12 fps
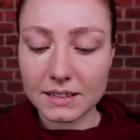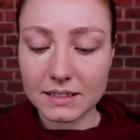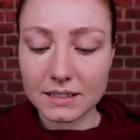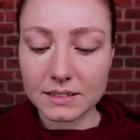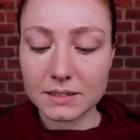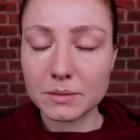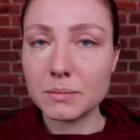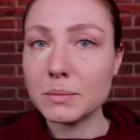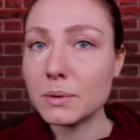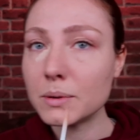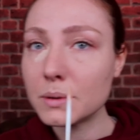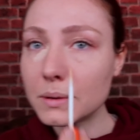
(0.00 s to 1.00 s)
Take some
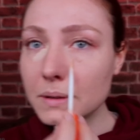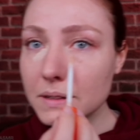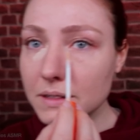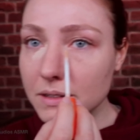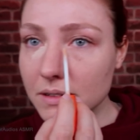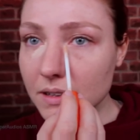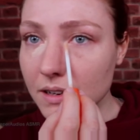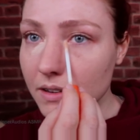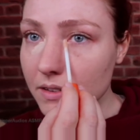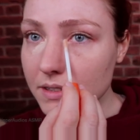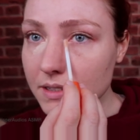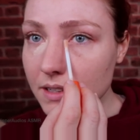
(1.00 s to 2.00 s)
more, do the
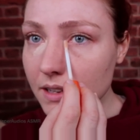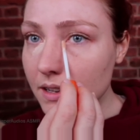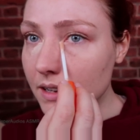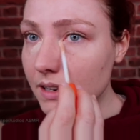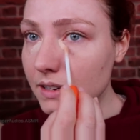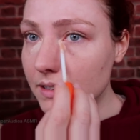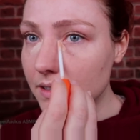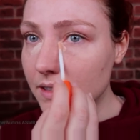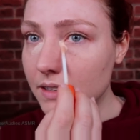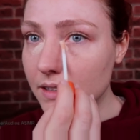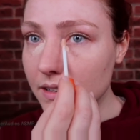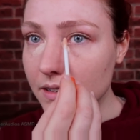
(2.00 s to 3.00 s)
other side,
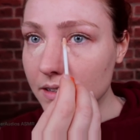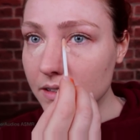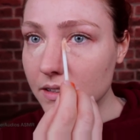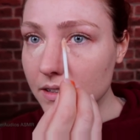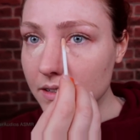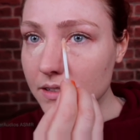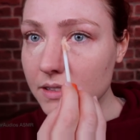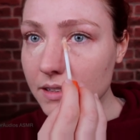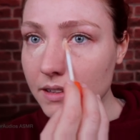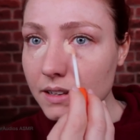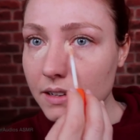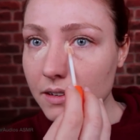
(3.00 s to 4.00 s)
just
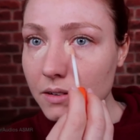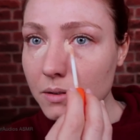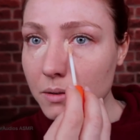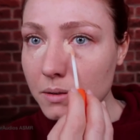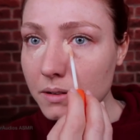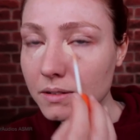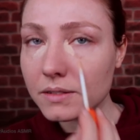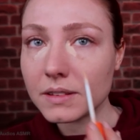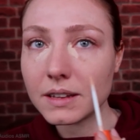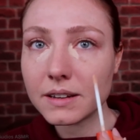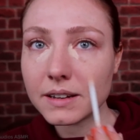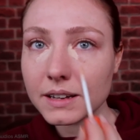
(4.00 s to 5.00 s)
in that corner of
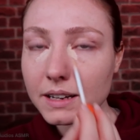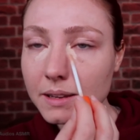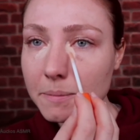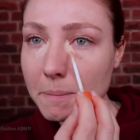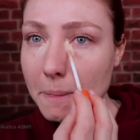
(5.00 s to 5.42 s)
the eye,